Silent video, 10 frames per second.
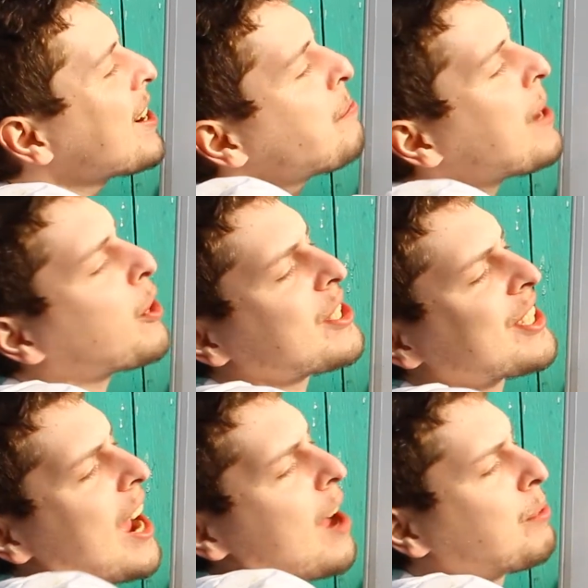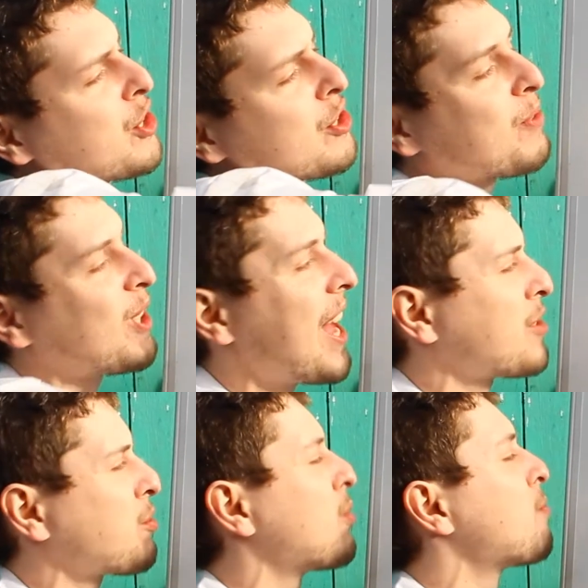better establish some
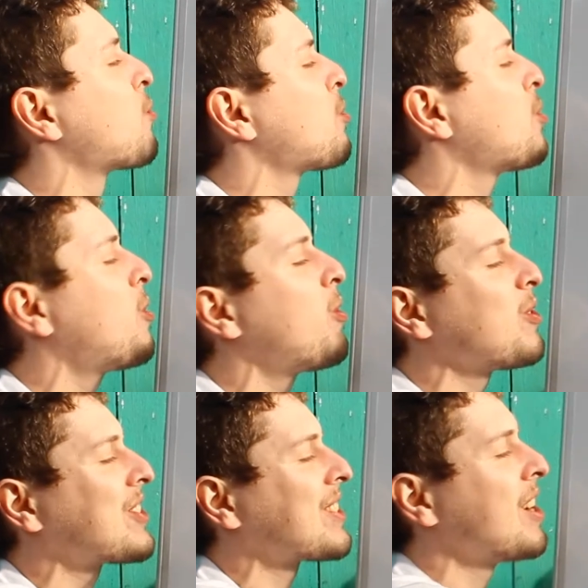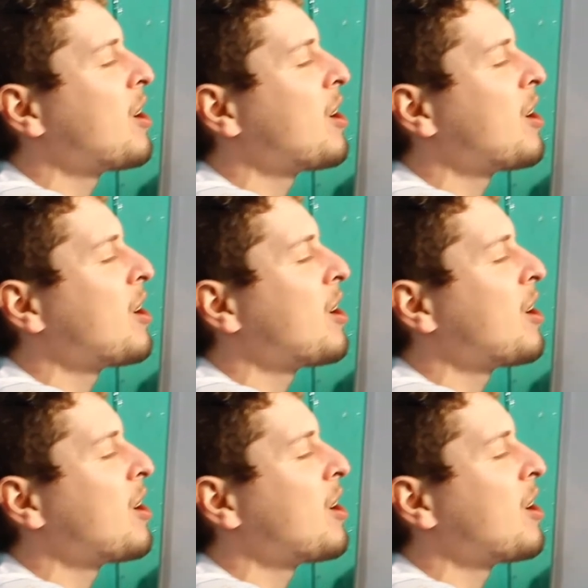classroom rules.